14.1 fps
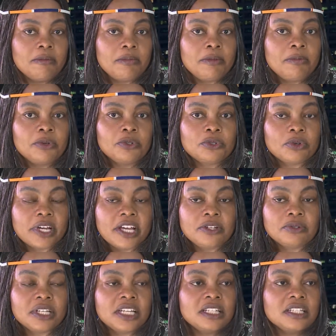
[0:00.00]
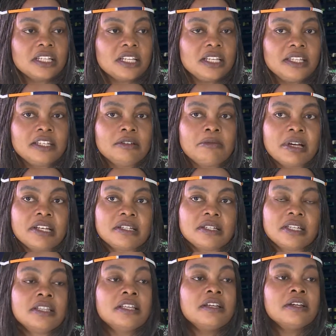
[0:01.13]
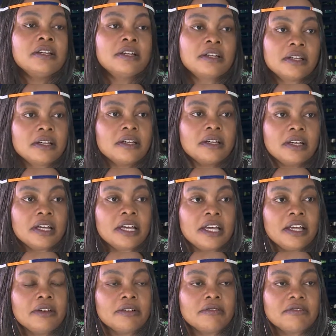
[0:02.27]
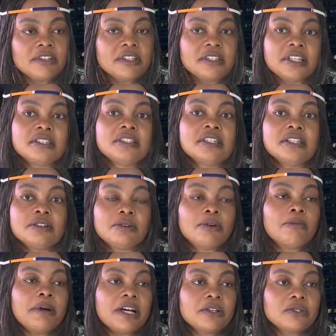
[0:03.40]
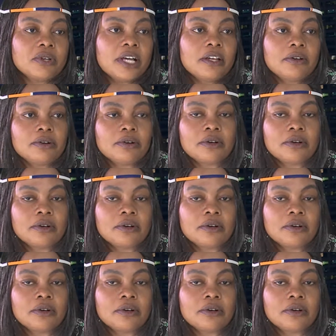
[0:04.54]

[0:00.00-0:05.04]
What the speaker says: People try to get clean, but in the end of it, they still go back to alcohol.